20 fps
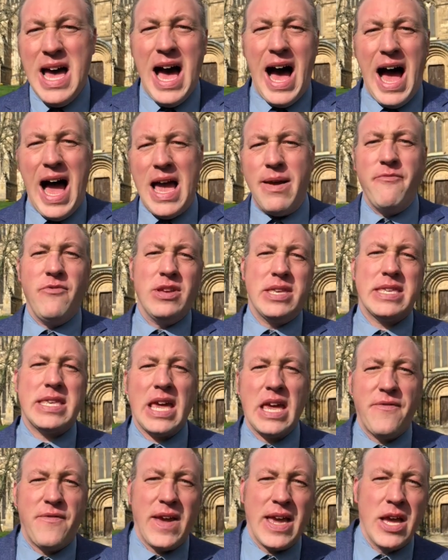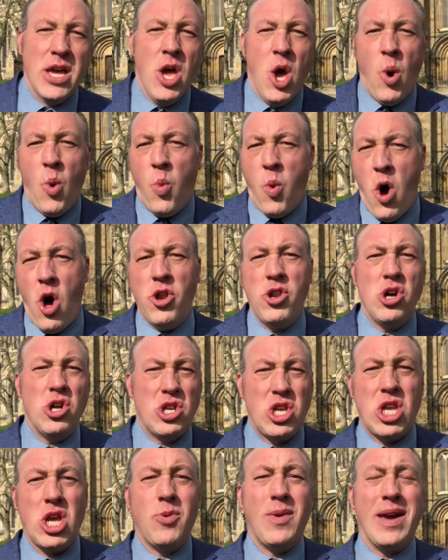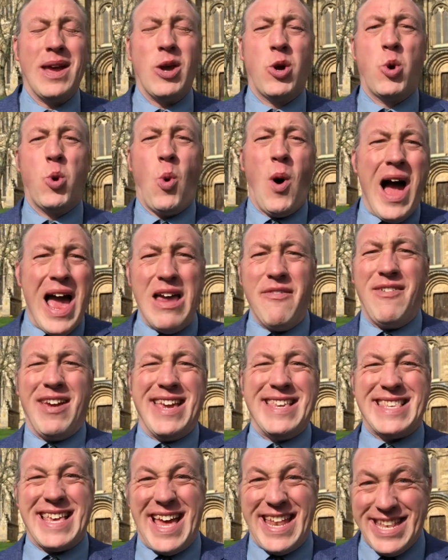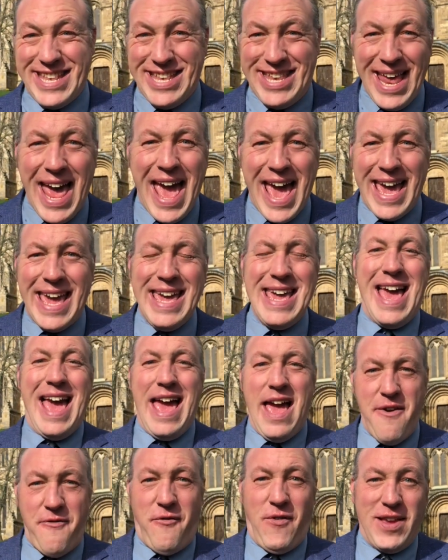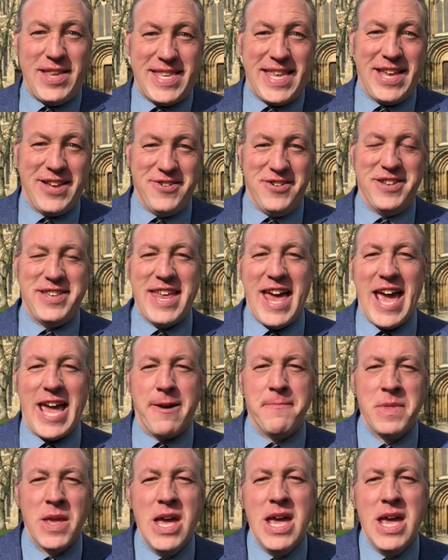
I'm receiving one or two inquiries a day, every single day,